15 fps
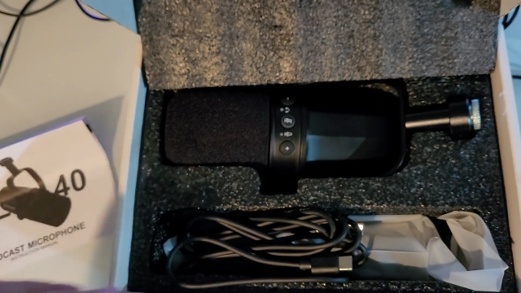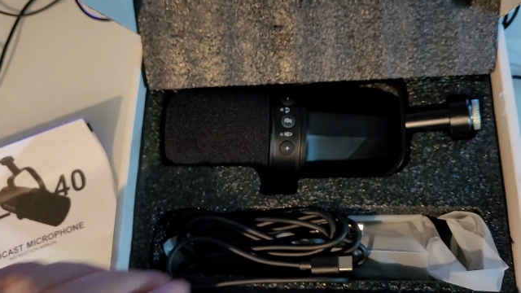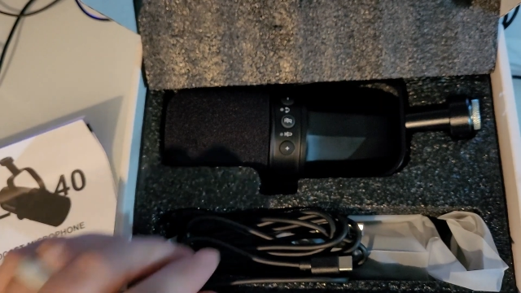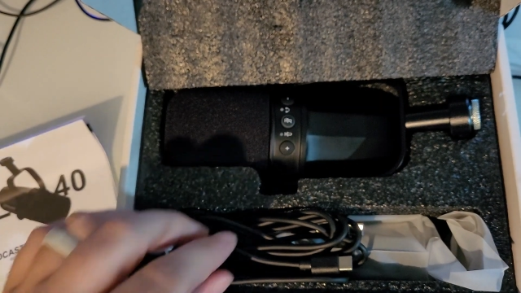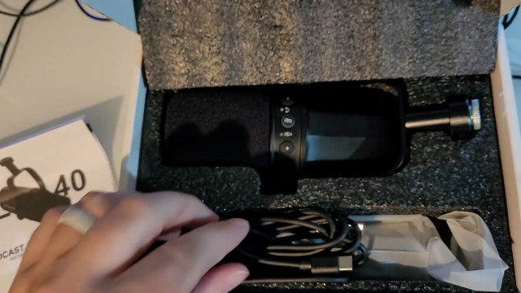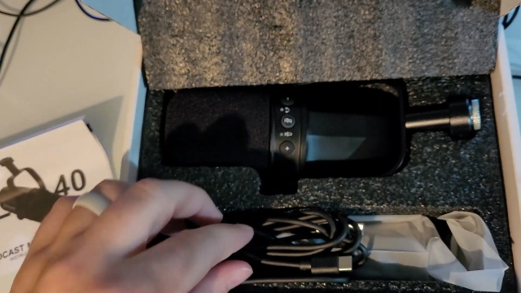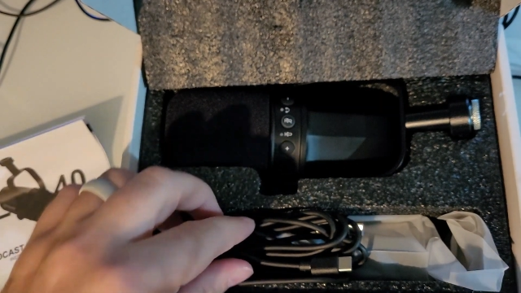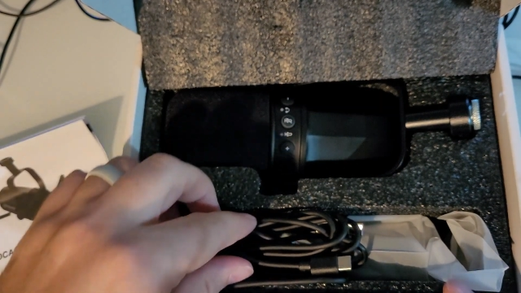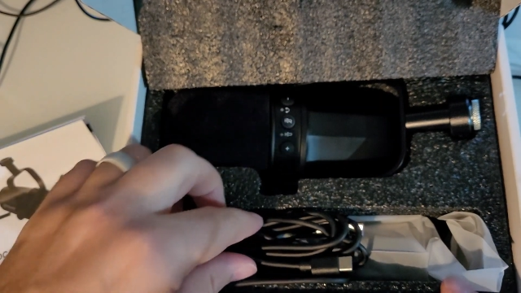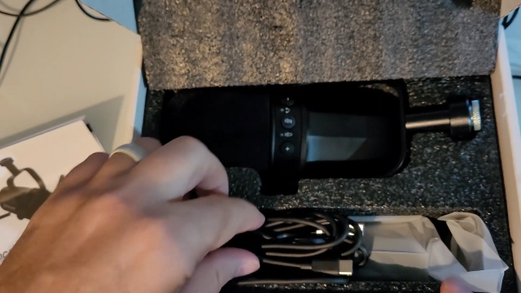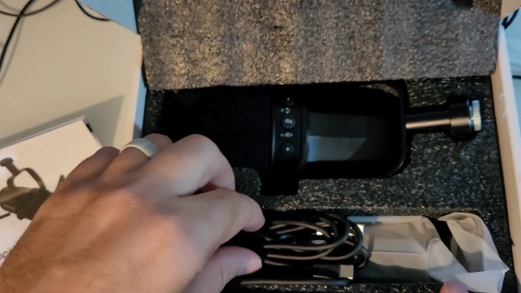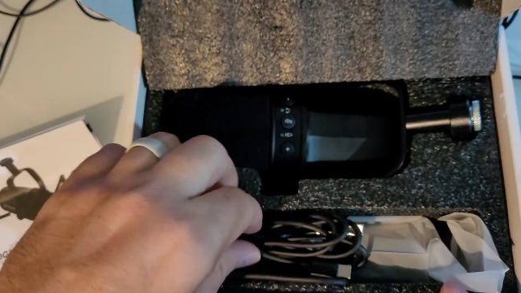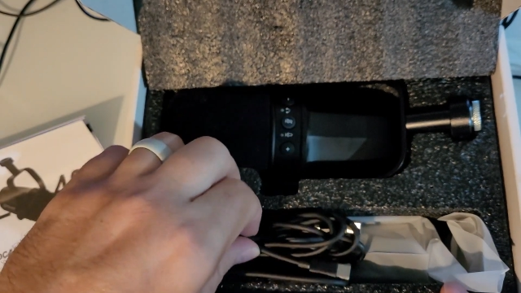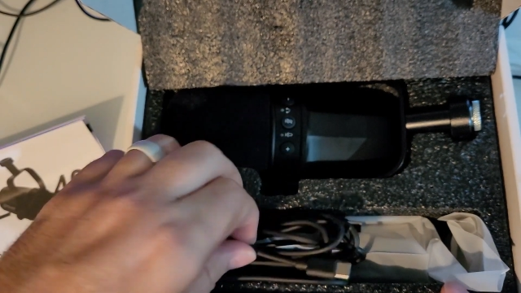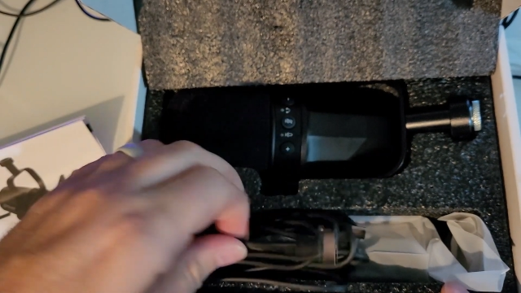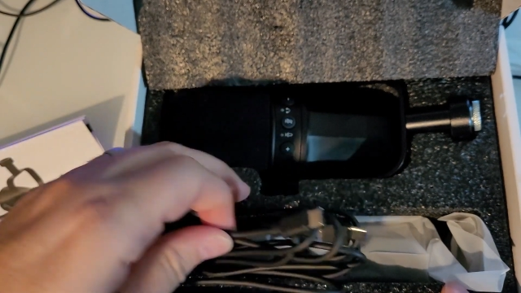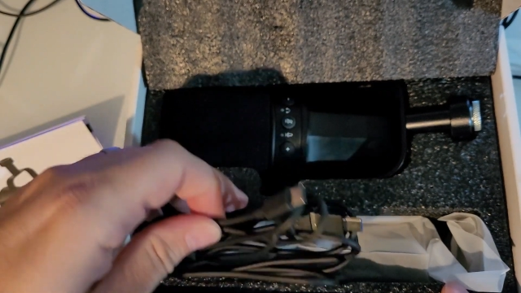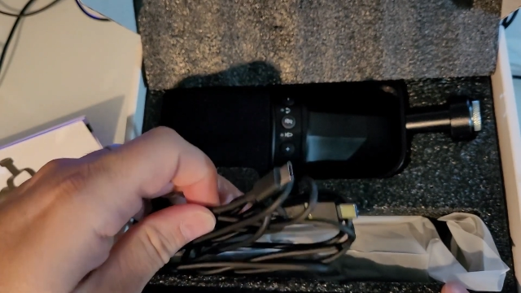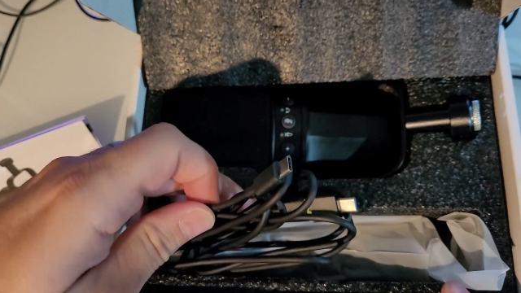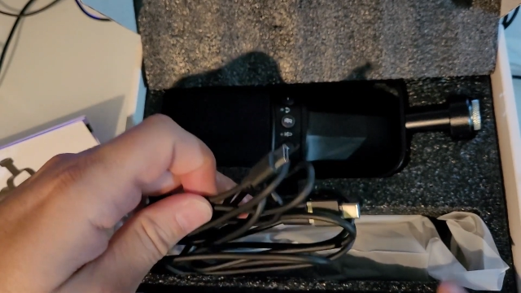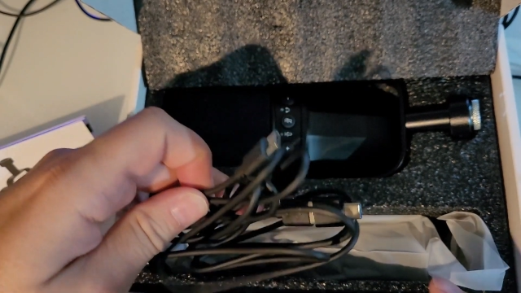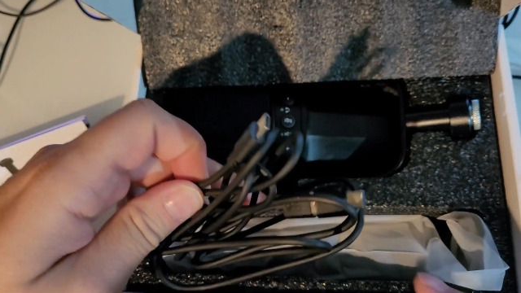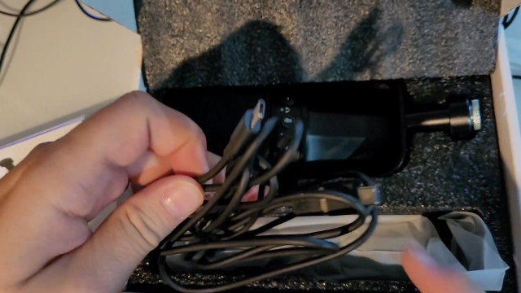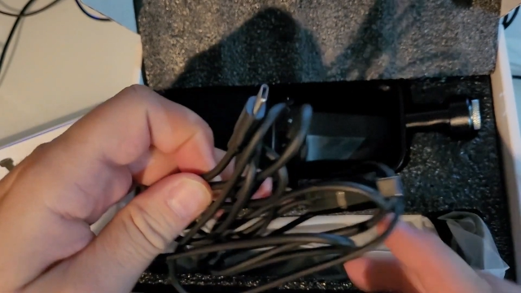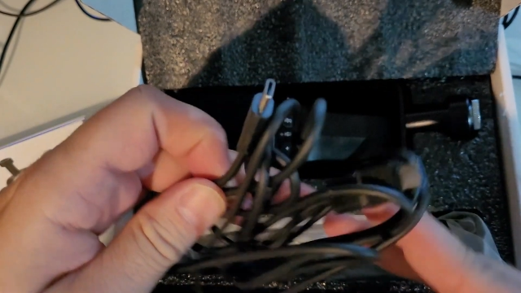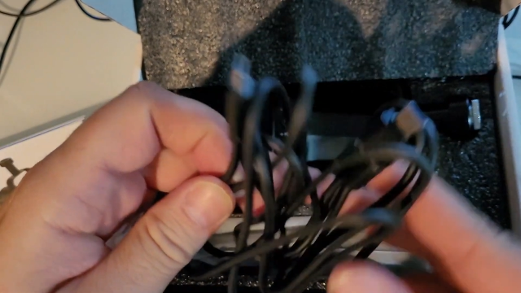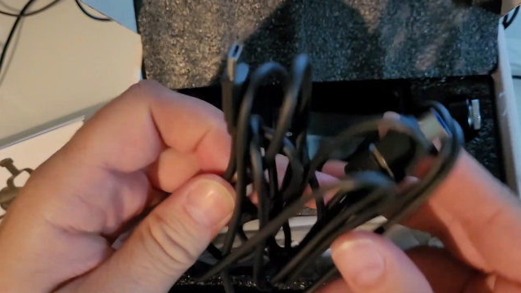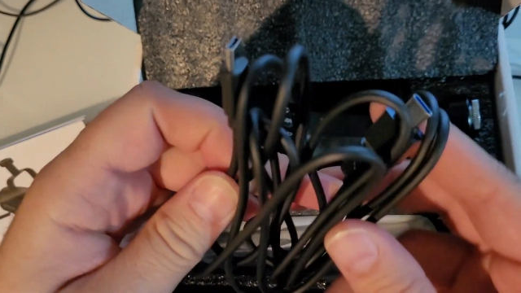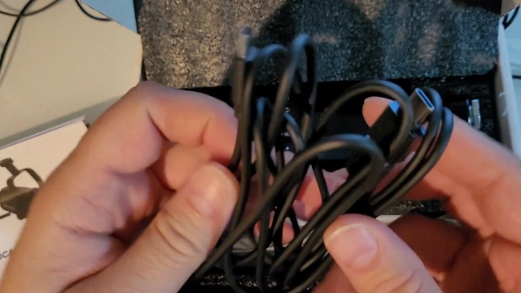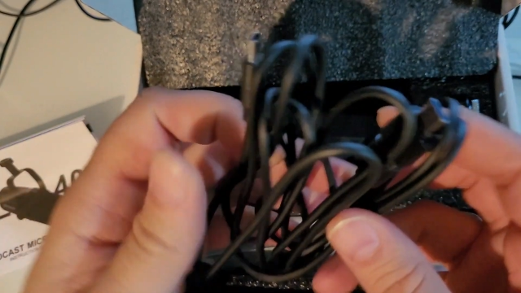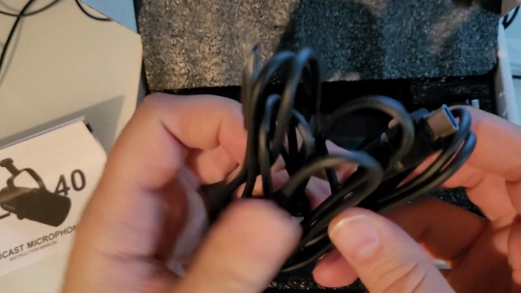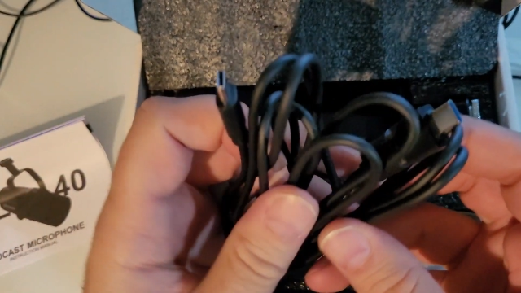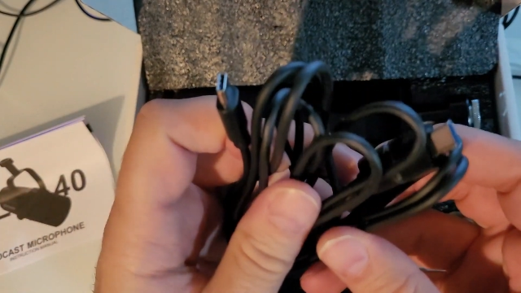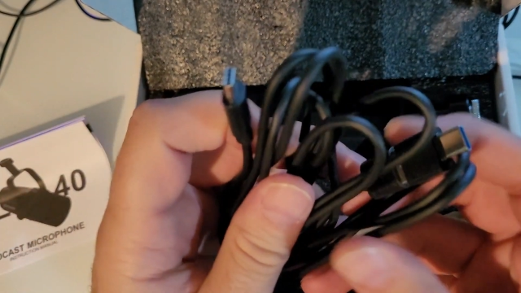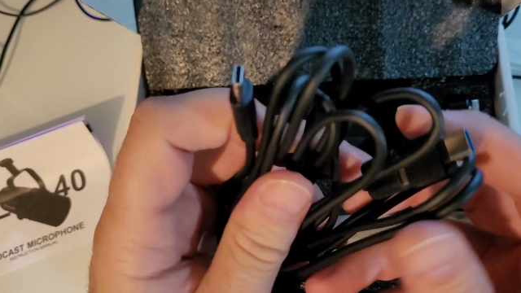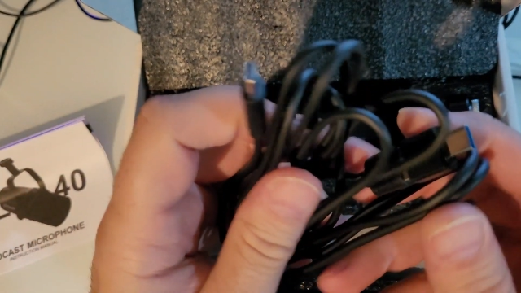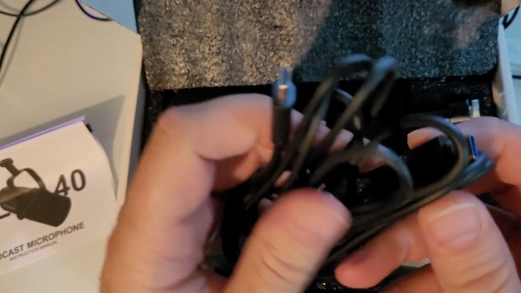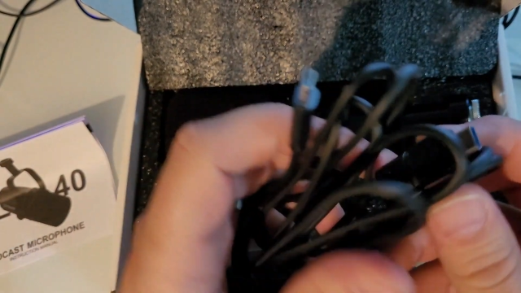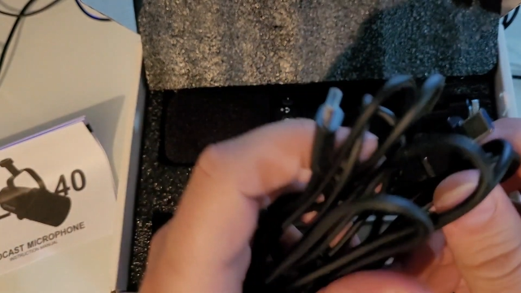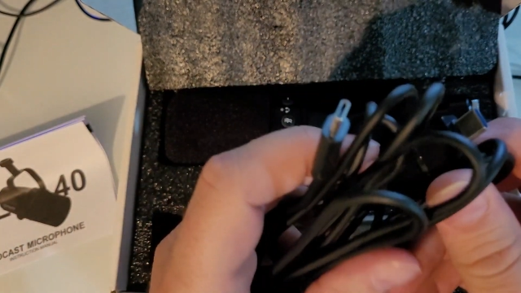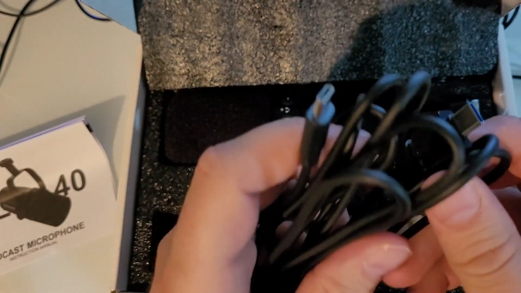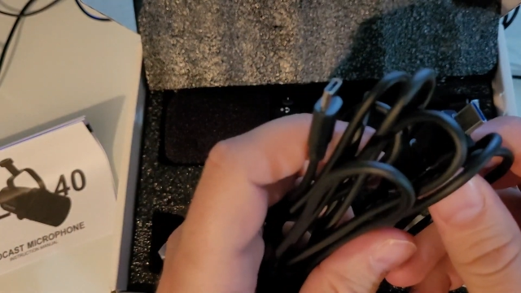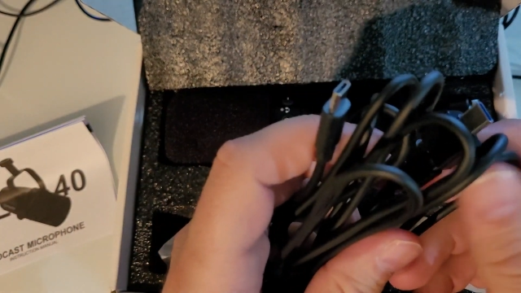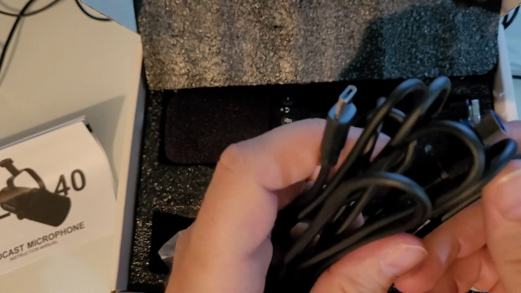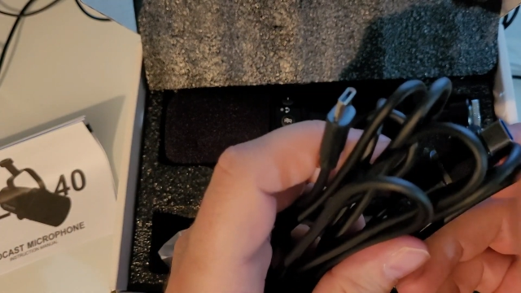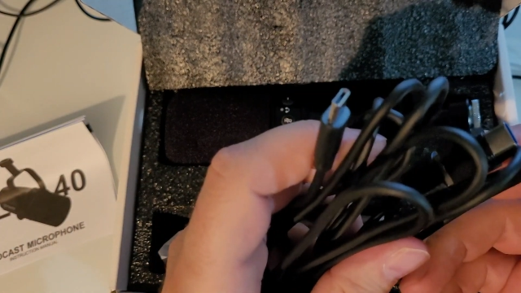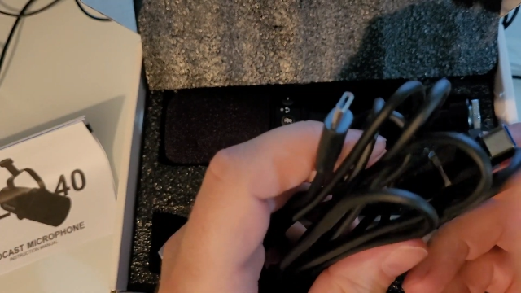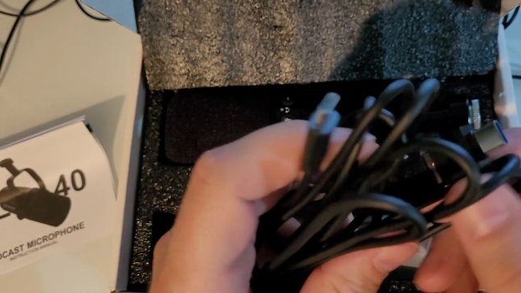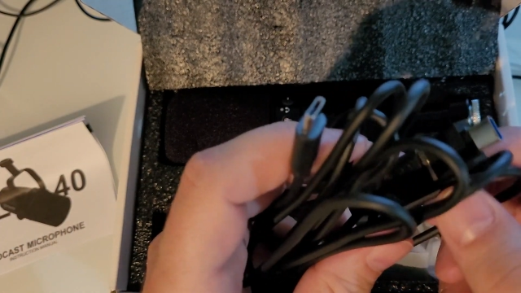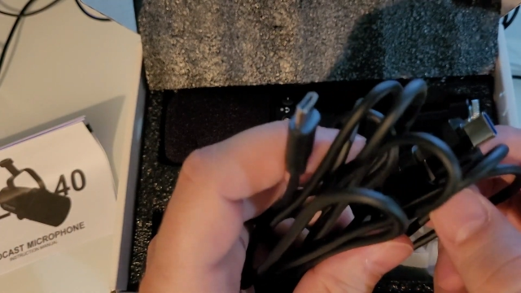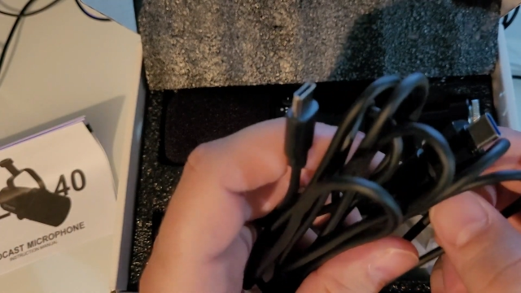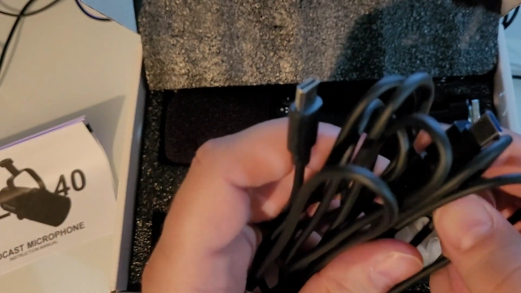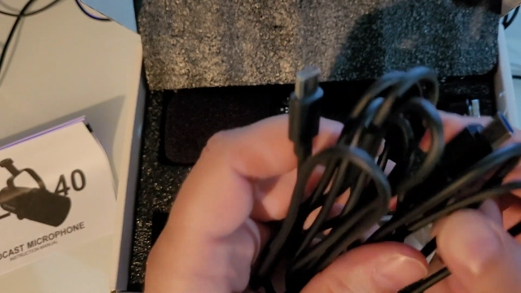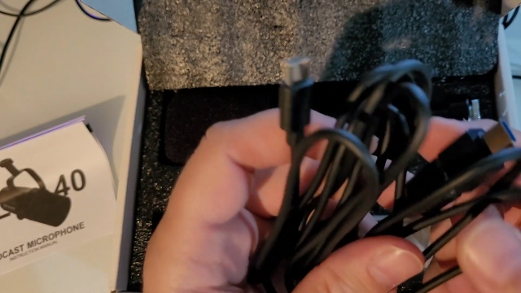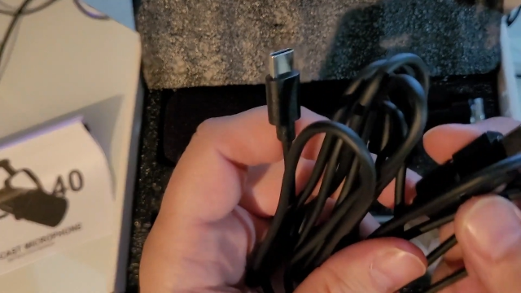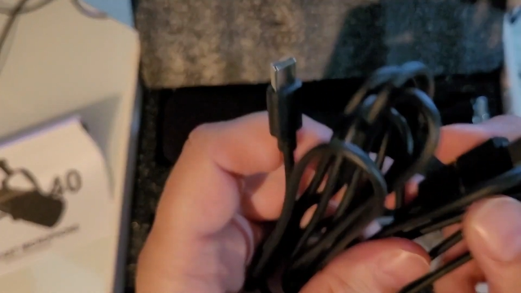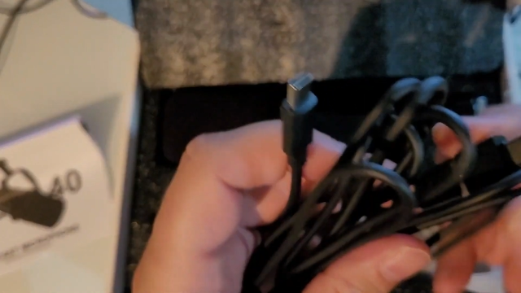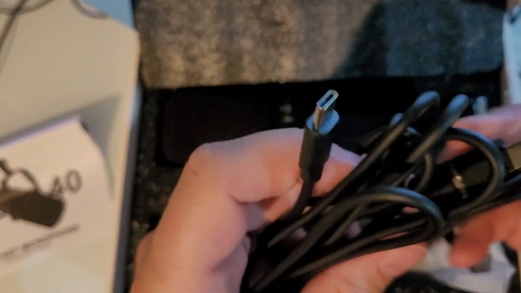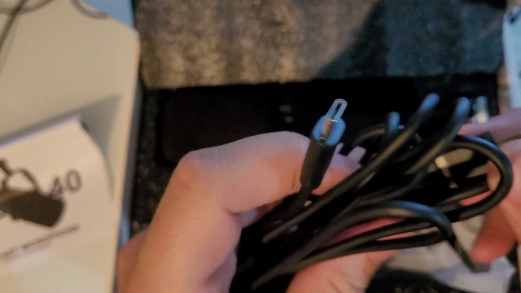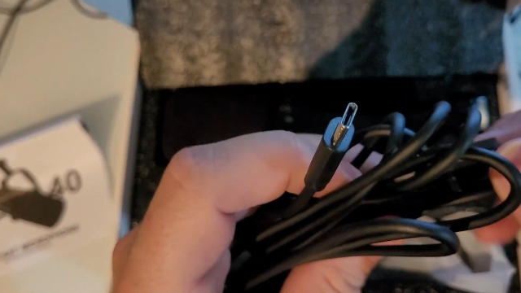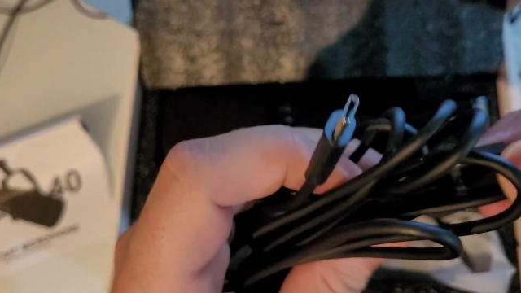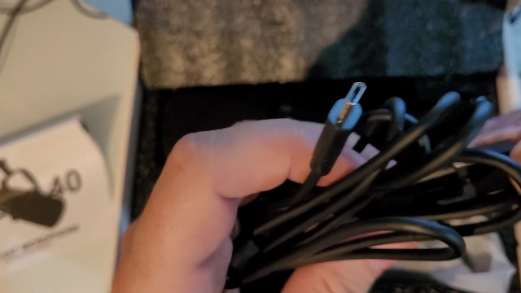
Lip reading: [unreadable: no face in view]